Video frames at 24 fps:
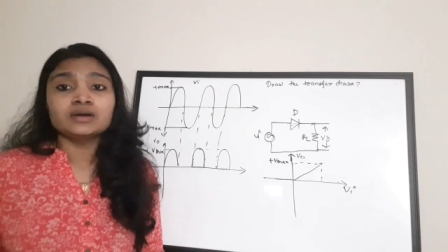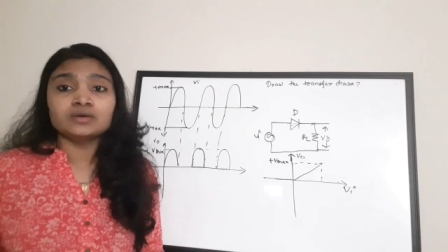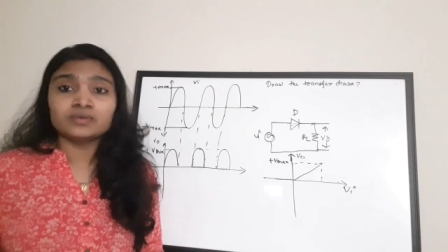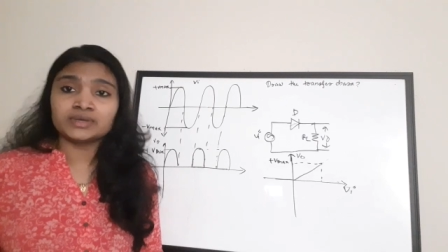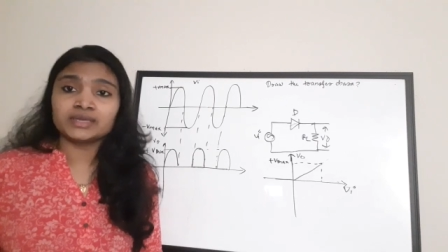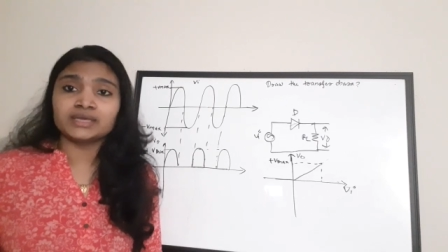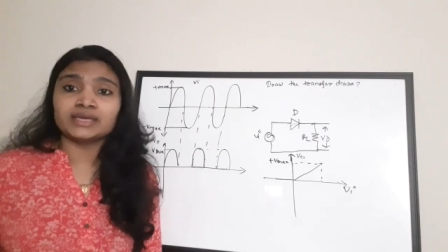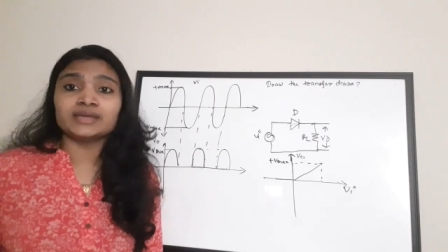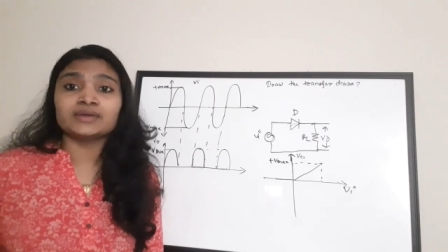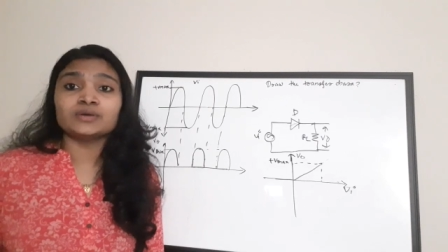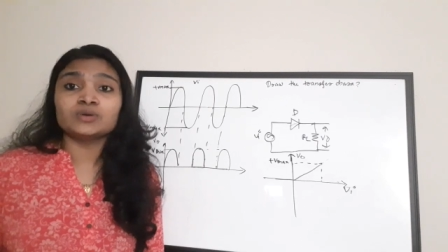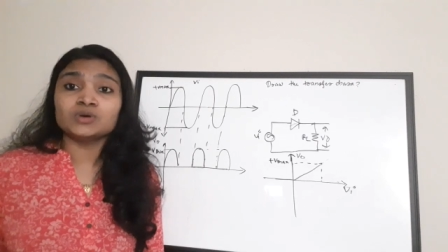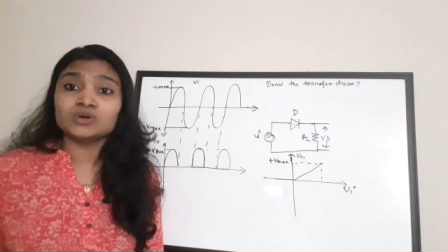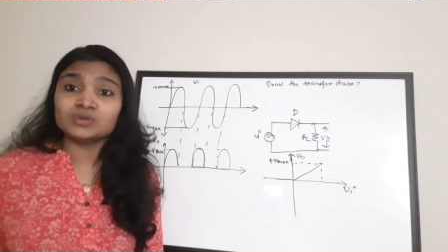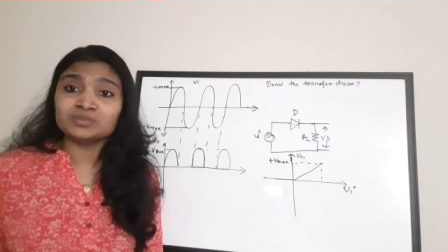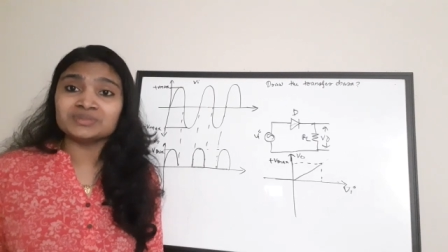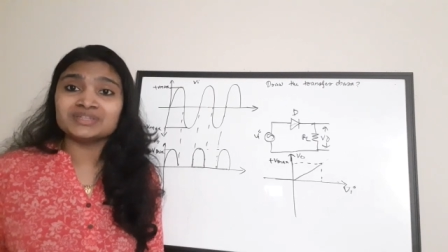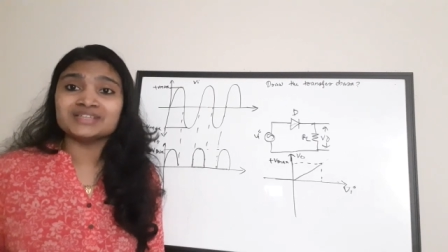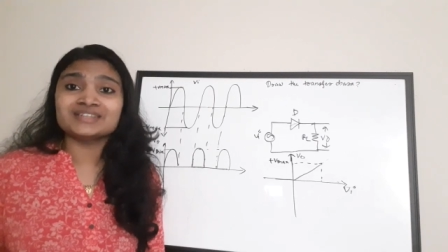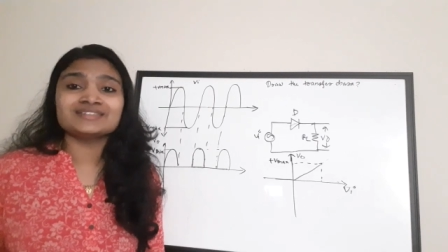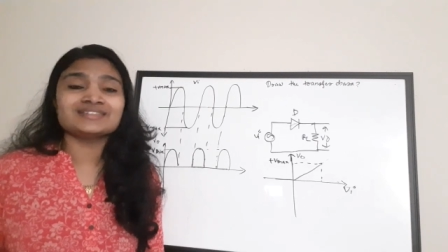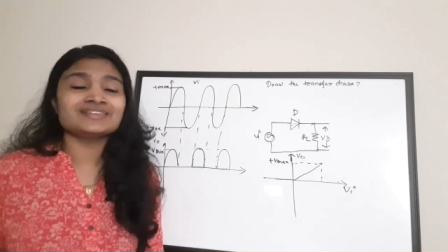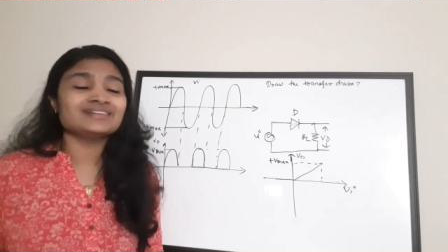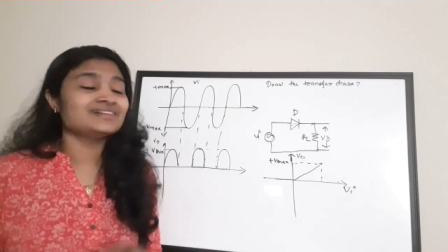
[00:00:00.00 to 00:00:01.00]
Okay, I hope
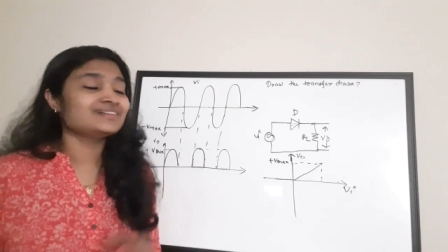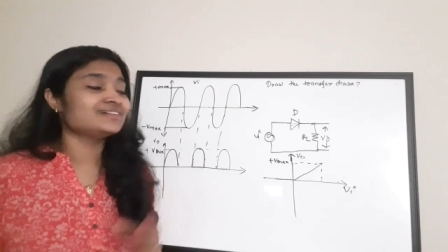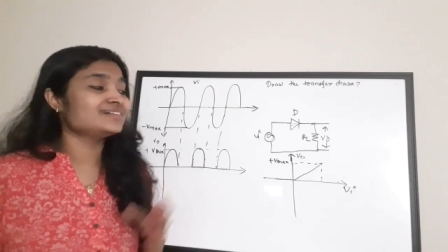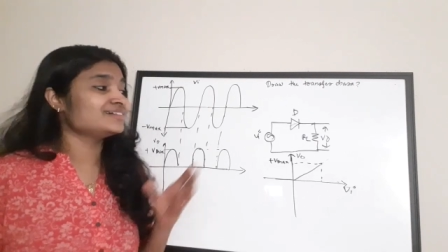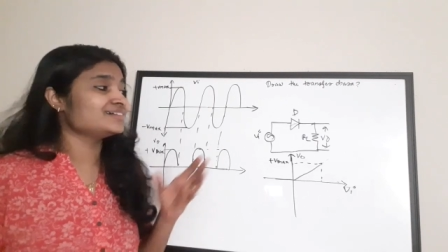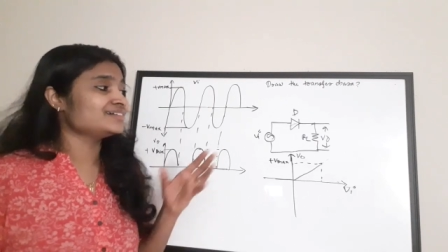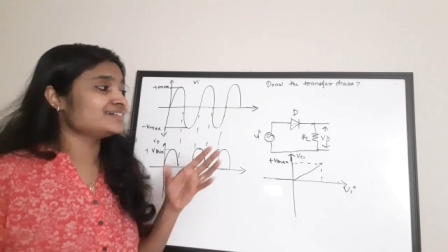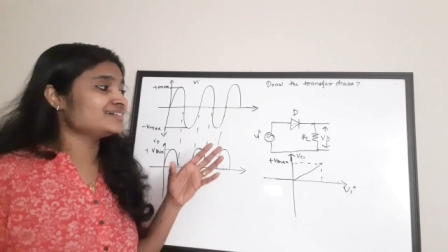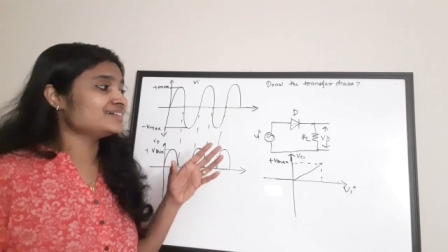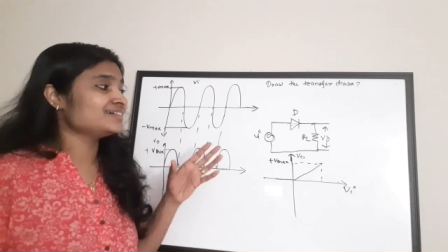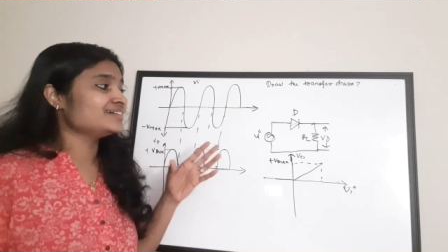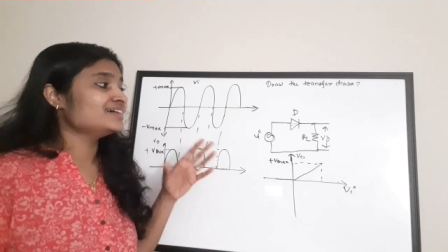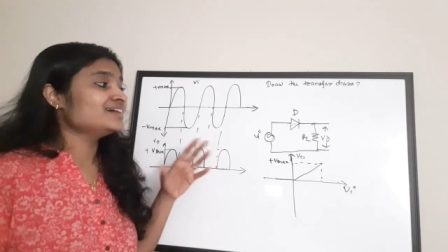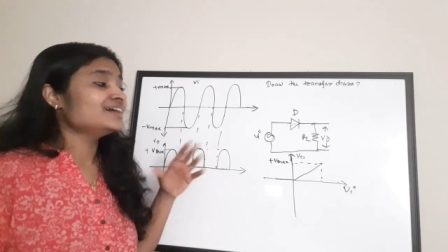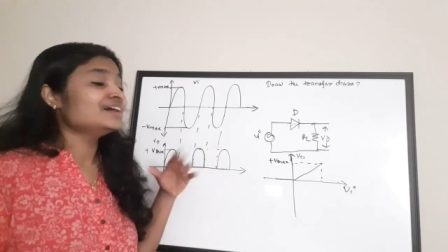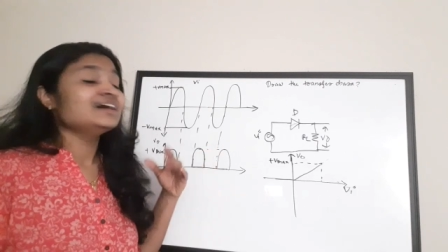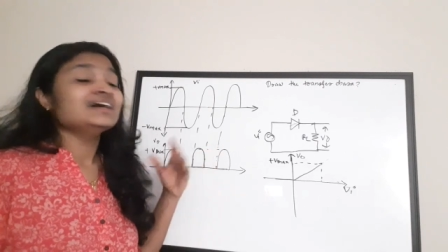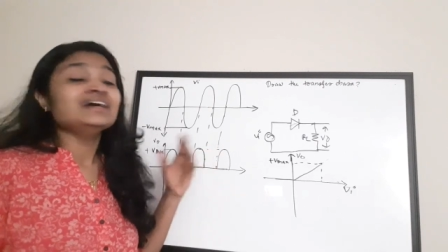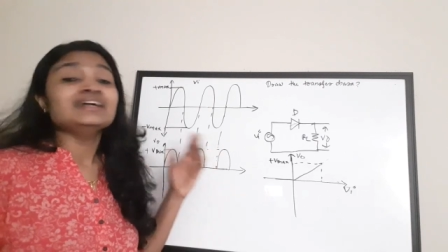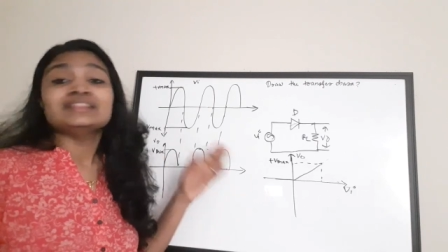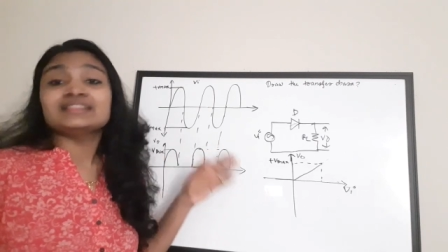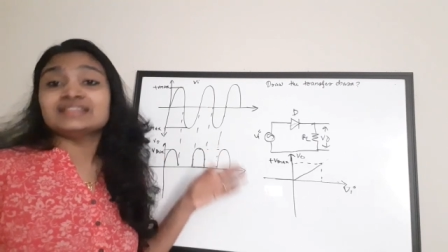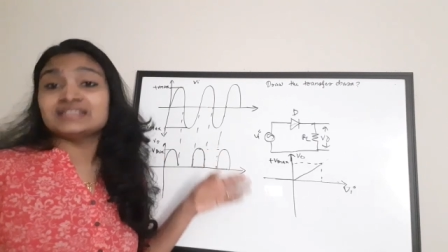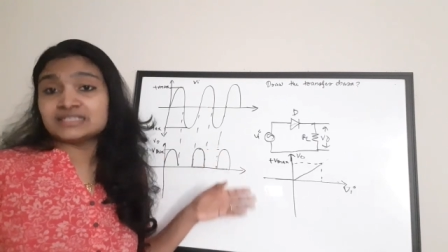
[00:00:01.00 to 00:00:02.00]
that uh,
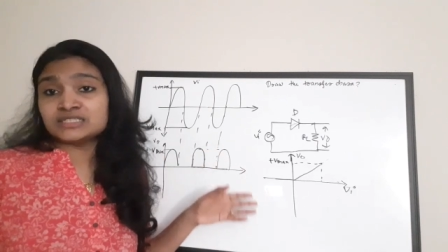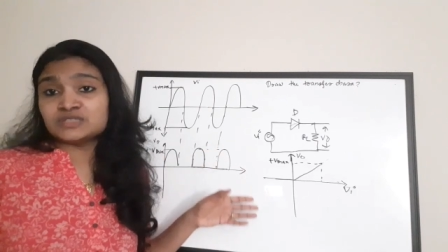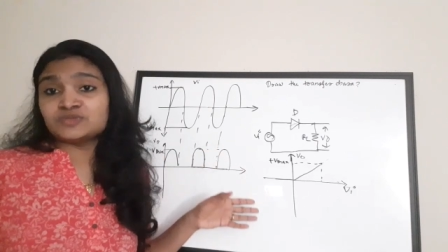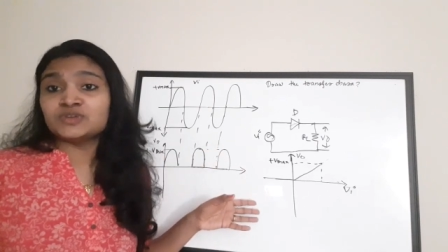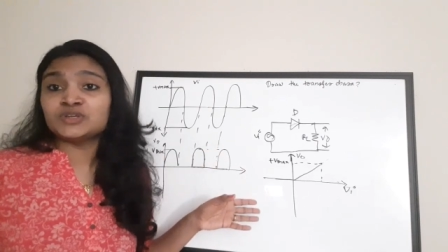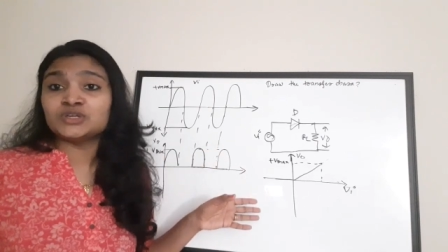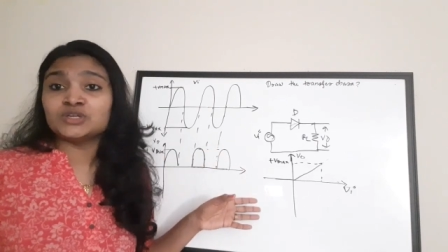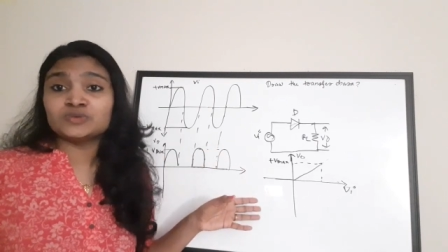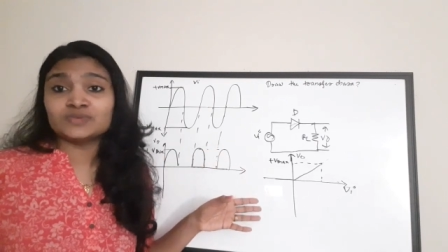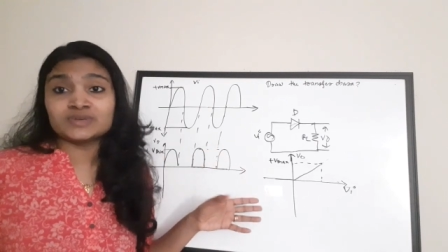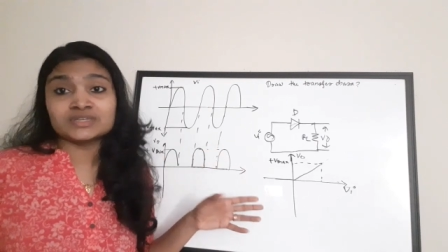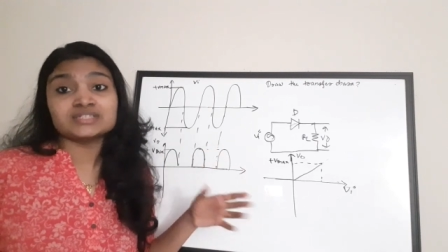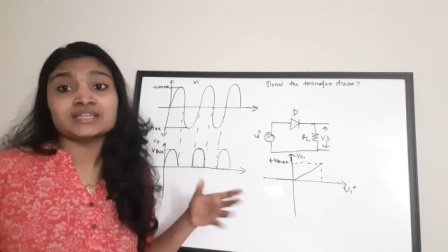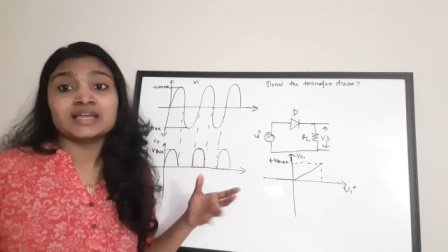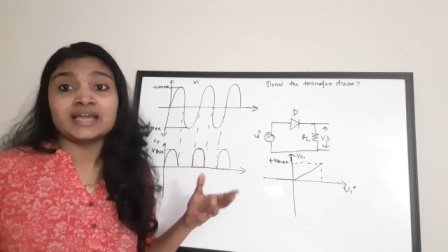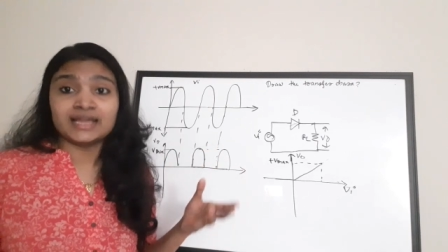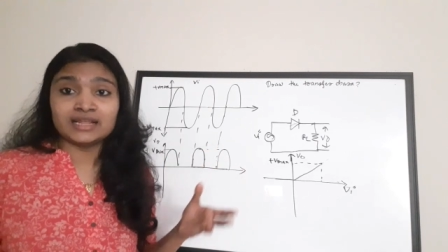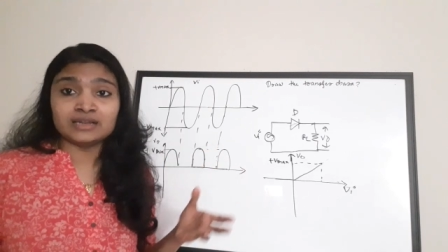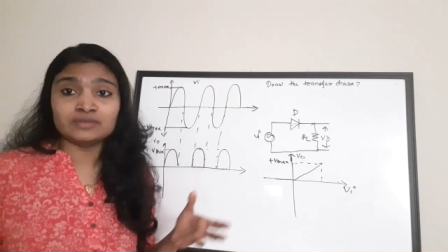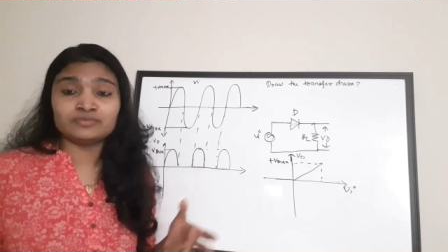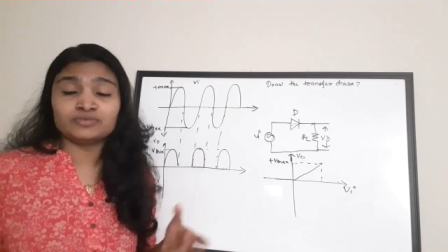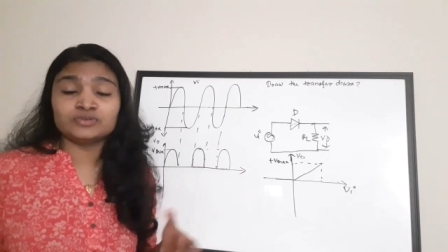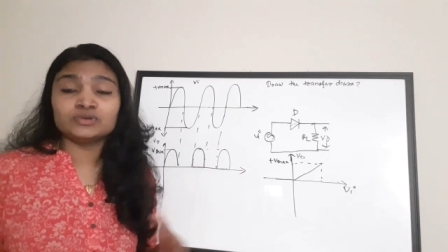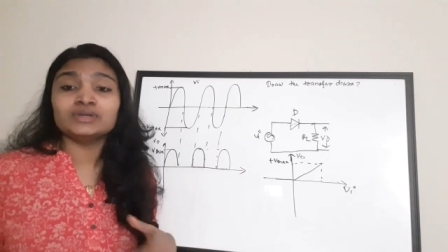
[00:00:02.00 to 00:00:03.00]
this video was
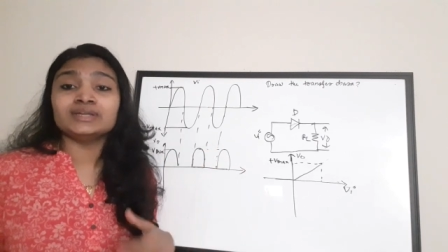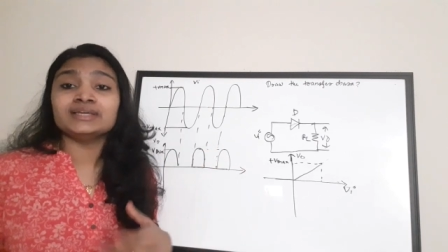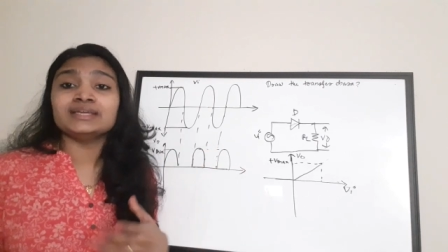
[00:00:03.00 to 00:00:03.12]
helpful.